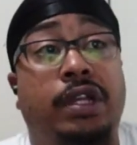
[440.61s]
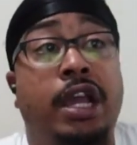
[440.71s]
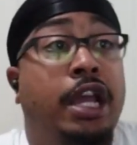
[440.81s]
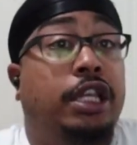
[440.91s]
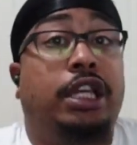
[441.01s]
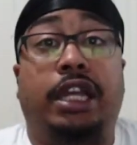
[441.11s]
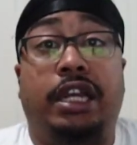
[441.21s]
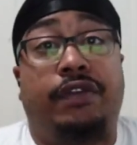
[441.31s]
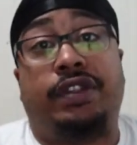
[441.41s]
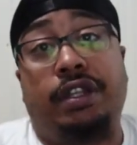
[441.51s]
You ain't never
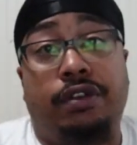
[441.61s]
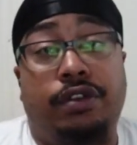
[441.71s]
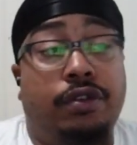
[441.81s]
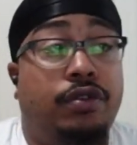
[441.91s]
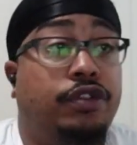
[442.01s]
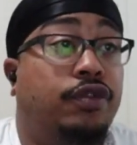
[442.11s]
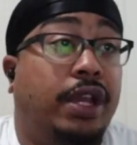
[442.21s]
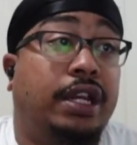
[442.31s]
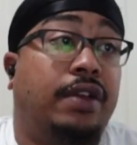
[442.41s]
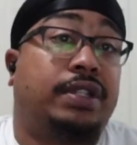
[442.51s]
seen her dude. You ain't
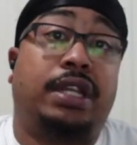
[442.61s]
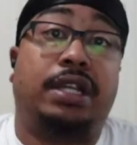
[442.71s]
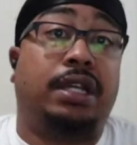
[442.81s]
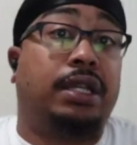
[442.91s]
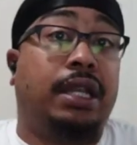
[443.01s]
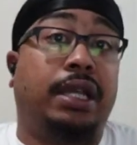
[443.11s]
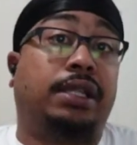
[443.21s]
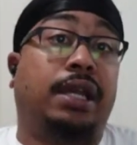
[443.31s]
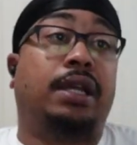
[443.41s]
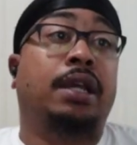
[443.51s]
never seen nothing like
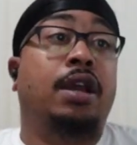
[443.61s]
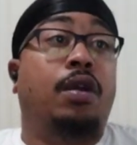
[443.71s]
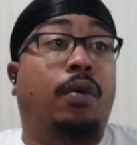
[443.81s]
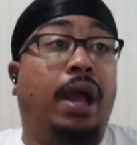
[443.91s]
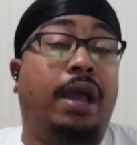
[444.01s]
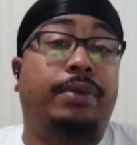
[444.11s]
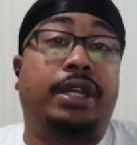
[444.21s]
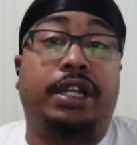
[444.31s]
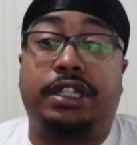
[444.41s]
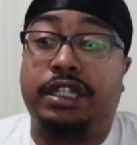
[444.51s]
that. Why? Because
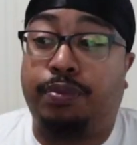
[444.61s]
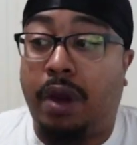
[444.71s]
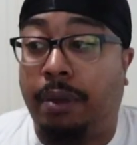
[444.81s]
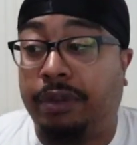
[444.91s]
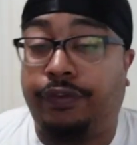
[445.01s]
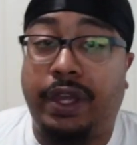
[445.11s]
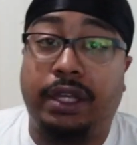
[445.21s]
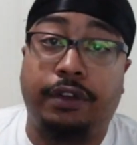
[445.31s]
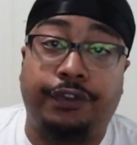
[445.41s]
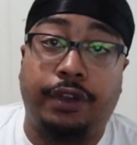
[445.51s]
she's probably faking the
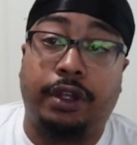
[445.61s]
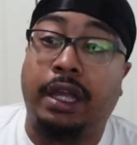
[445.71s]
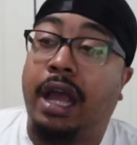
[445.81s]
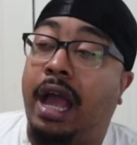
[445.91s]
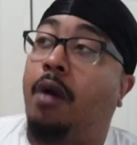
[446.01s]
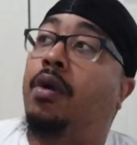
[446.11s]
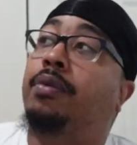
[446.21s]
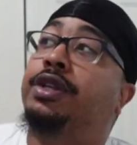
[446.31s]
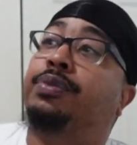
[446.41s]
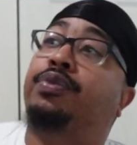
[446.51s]
funk. I wouldn't be
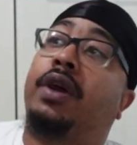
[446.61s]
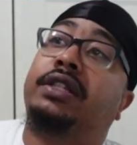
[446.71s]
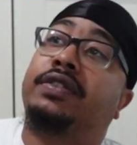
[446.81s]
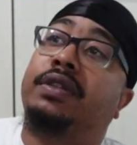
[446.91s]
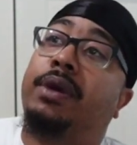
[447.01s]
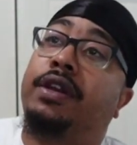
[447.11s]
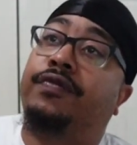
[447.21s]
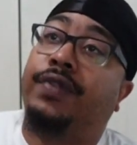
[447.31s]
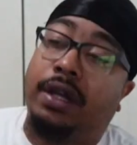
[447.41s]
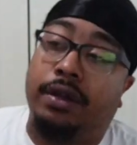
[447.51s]
surprised if somebody
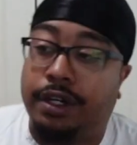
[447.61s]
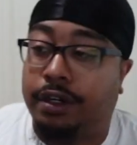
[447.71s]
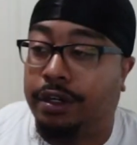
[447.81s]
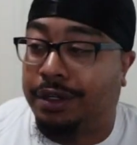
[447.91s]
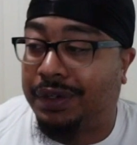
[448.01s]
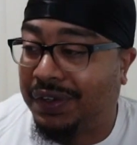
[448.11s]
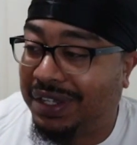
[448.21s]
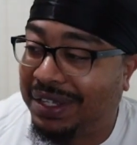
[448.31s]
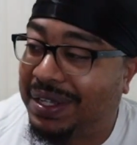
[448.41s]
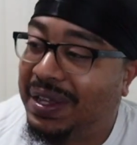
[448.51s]
found her
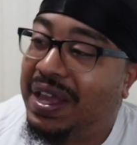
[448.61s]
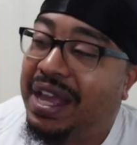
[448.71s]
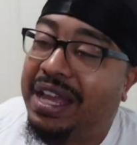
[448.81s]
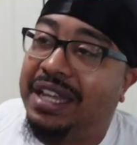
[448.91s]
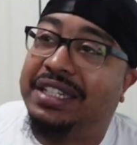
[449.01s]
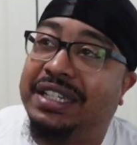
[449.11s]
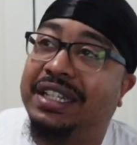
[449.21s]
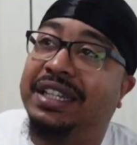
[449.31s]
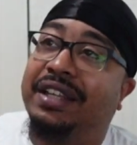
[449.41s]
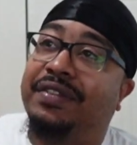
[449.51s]
and she
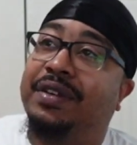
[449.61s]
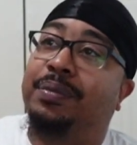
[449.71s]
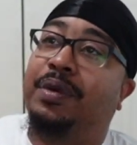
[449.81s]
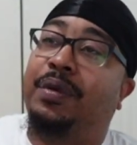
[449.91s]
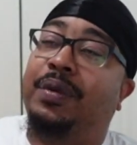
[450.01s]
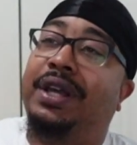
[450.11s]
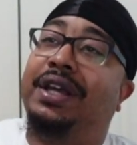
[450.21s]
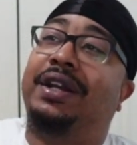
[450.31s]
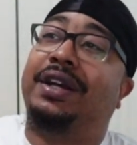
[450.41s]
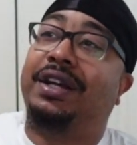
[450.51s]
living in a
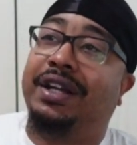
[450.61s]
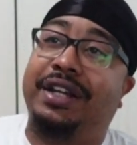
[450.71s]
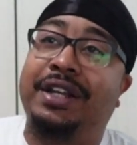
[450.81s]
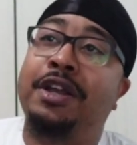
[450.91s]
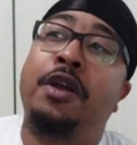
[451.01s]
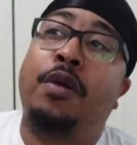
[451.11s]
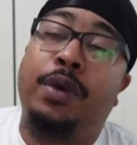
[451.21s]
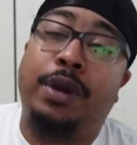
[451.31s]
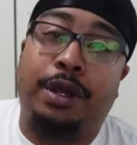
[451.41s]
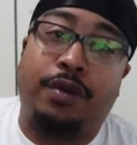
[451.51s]
hut with a
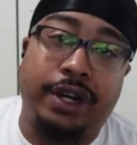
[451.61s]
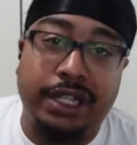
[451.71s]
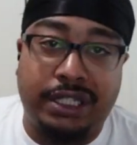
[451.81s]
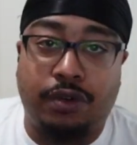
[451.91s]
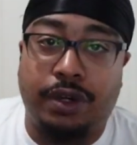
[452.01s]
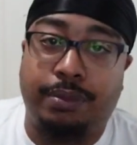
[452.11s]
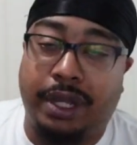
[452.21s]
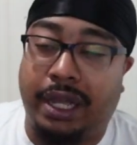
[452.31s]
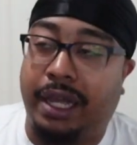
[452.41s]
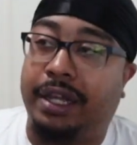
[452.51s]
green screen
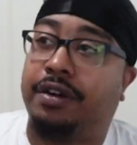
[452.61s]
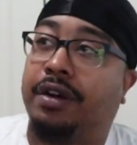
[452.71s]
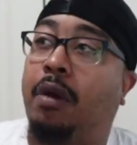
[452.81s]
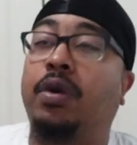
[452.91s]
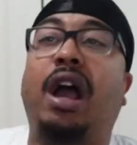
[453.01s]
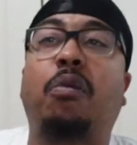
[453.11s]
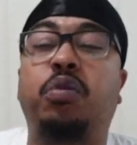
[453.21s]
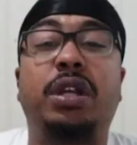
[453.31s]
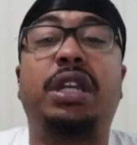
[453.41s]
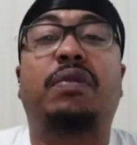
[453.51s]
behind her. I wouldn't
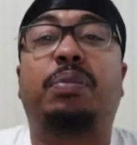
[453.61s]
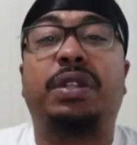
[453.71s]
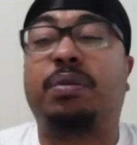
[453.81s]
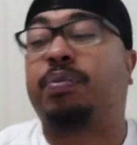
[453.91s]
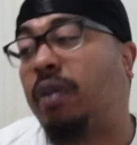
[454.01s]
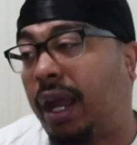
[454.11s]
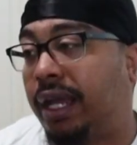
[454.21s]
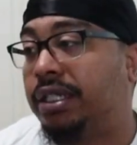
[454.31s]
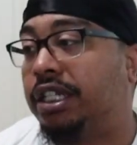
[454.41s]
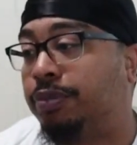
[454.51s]
even be surprised,
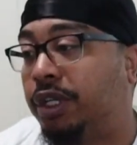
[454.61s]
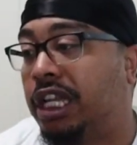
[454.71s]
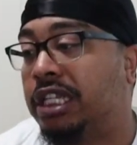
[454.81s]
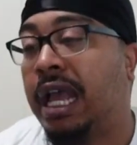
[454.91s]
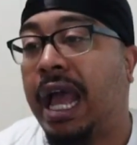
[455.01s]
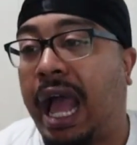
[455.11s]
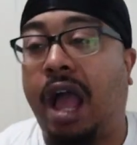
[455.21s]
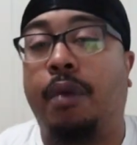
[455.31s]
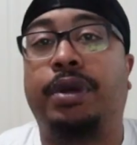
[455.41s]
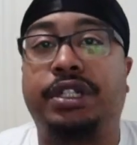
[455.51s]
just because how
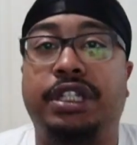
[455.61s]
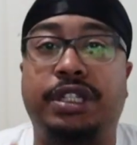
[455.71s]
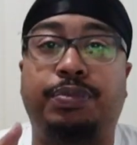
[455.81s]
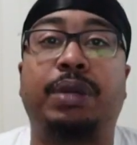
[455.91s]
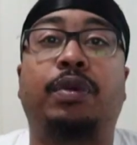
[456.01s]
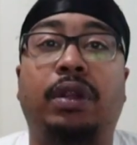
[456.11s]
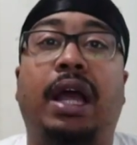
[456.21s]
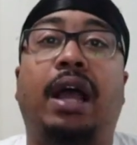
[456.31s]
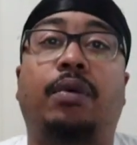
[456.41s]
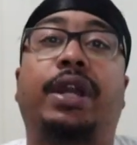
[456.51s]
much these people lie
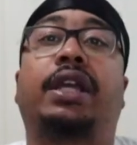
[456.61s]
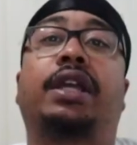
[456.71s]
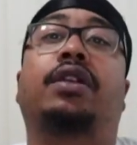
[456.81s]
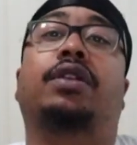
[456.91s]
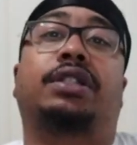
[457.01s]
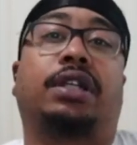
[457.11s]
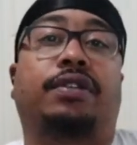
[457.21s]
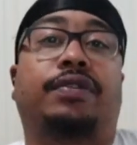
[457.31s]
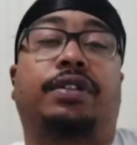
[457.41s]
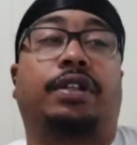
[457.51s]
when they get on the
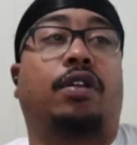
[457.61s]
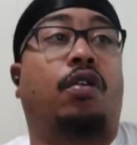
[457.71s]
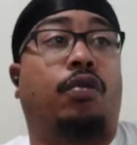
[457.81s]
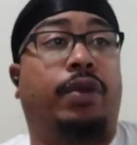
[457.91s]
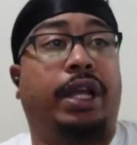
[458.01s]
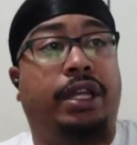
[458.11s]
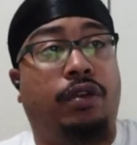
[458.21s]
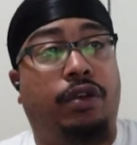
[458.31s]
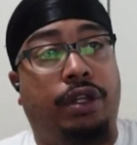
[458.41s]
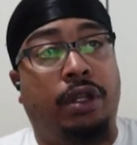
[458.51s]
television, or when they get on
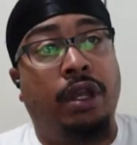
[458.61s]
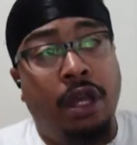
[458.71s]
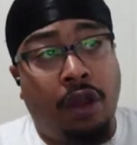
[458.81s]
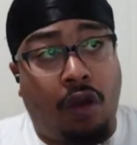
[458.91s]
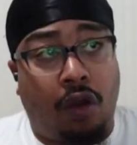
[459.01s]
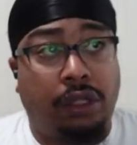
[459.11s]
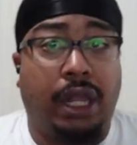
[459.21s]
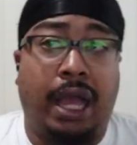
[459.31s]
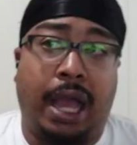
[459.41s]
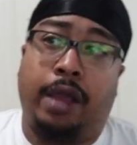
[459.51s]
the
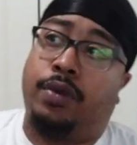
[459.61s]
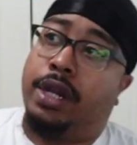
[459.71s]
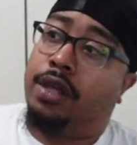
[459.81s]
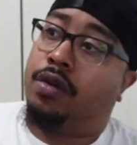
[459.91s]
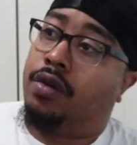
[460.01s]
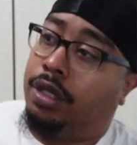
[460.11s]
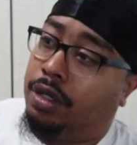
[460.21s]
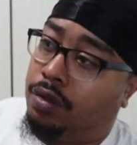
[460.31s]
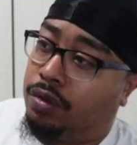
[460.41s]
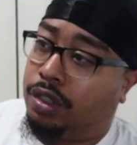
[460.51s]
online, when they get on the
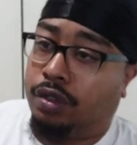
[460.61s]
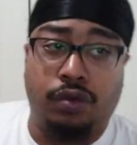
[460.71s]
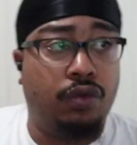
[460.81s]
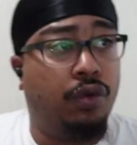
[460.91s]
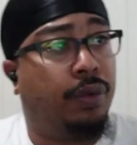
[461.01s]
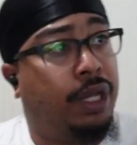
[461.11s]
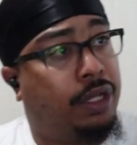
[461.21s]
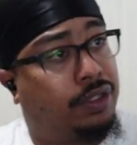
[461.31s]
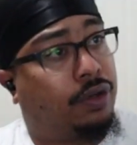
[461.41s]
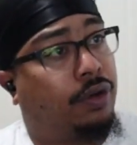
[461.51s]
YouTube,
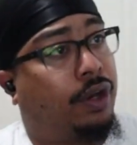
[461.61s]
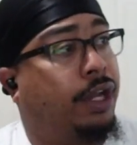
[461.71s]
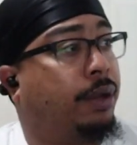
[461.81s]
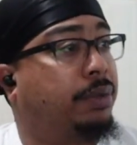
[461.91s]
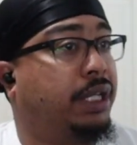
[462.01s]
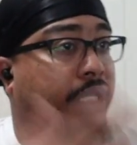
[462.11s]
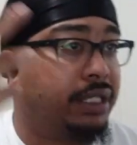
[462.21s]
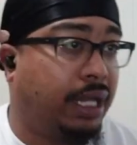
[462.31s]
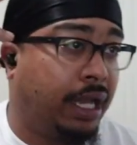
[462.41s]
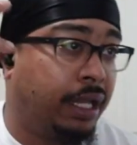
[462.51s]
Instagram,
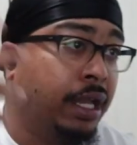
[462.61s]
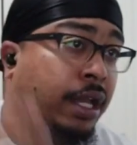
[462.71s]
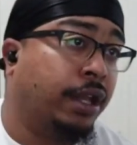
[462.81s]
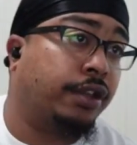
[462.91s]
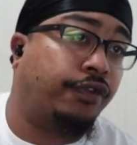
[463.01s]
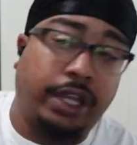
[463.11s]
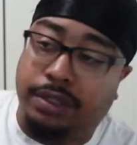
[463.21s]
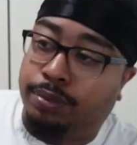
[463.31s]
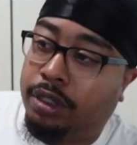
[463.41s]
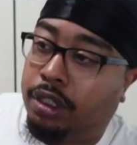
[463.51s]
TikTok,
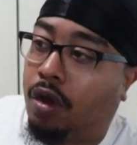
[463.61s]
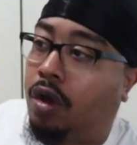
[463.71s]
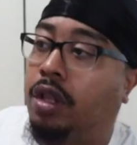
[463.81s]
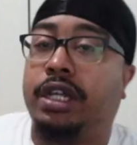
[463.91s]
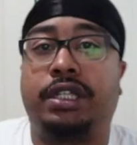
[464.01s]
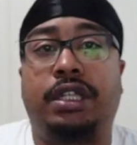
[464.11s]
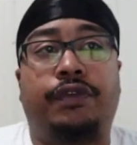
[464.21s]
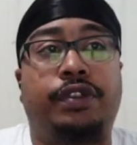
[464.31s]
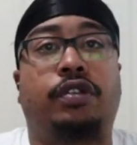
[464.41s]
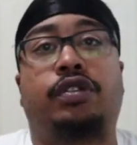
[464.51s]
Facebook. All of these different
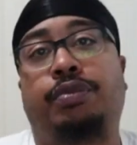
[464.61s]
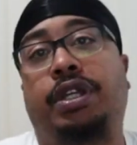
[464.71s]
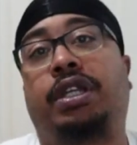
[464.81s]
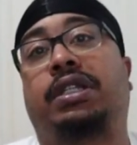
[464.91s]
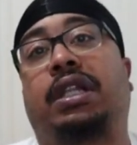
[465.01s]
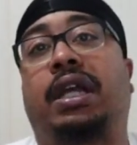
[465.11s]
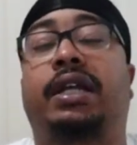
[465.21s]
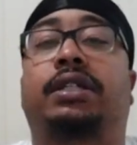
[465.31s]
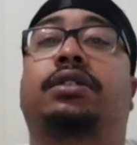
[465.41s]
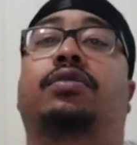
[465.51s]
social medias lying to
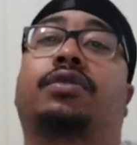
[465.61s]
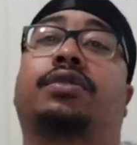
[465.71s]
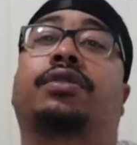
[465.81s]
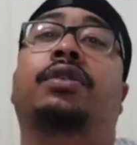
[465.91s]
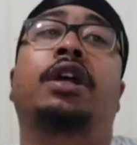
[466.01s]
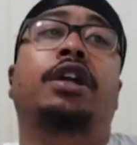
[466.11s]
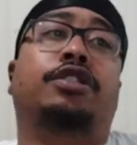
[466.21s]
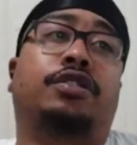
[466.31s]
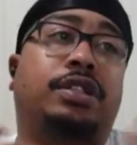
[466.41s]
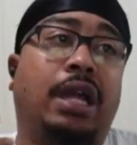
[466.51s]
the world. So
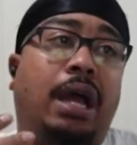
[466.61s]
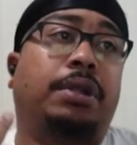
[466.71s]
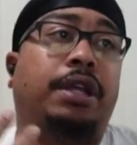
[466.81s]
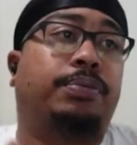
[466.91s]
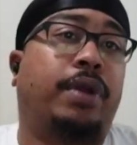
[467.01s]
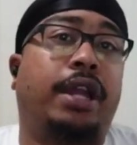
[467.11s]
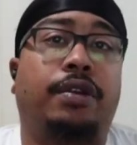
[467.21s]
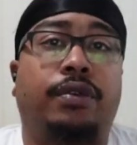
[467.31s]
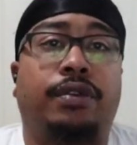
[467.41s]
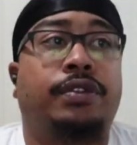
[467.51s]
stop letting
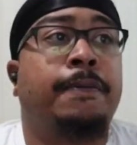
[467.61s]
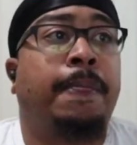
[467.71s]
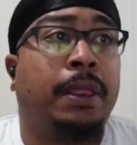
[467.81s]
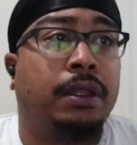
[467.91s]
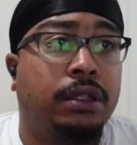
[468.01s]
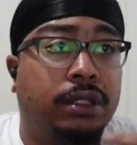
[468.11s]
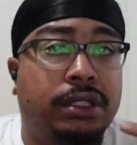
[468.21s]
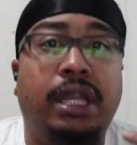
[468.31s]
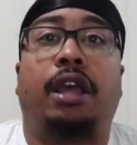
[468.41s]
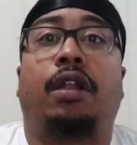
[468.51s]
panderers
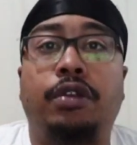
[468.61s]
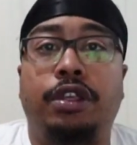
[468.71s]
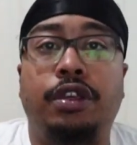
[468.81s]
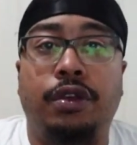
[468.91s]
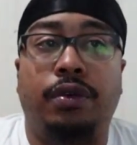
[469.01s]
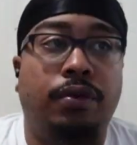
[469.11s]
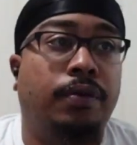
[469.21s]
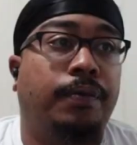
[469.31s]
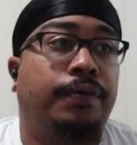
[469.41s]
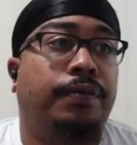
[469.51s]
tell you
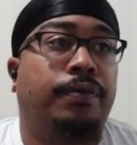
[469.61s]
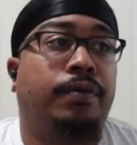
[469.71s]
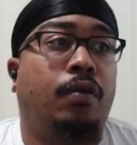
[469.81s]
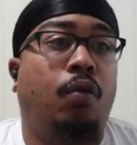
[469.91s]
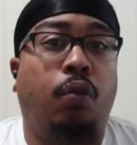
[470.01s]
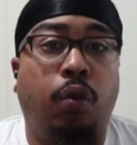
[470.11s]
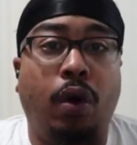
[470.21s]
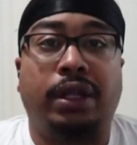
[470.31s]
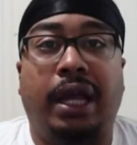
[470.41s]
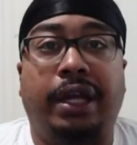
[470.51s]
what
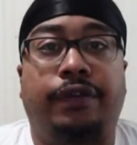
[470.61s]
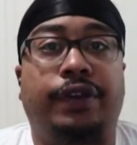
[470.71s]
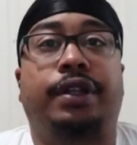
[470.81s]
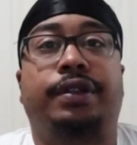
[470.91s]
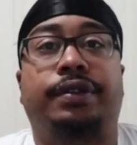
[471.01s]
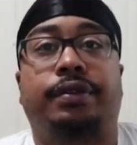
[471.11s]
life is.